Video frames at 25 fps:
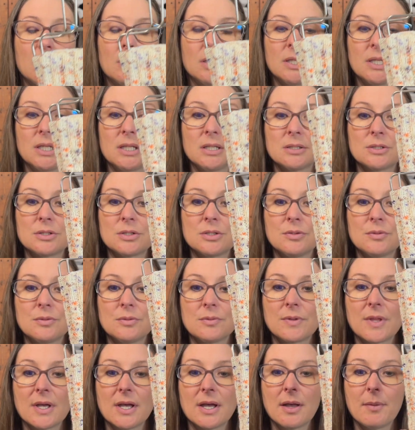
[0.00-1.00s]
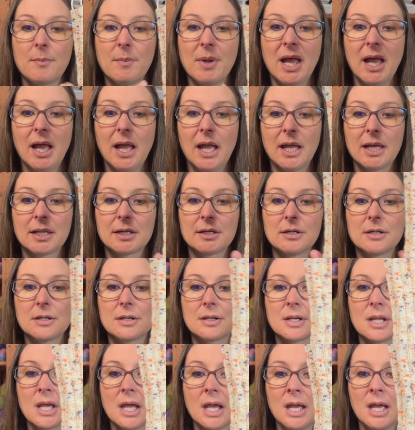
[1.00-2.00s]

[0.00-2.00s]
into the pattern.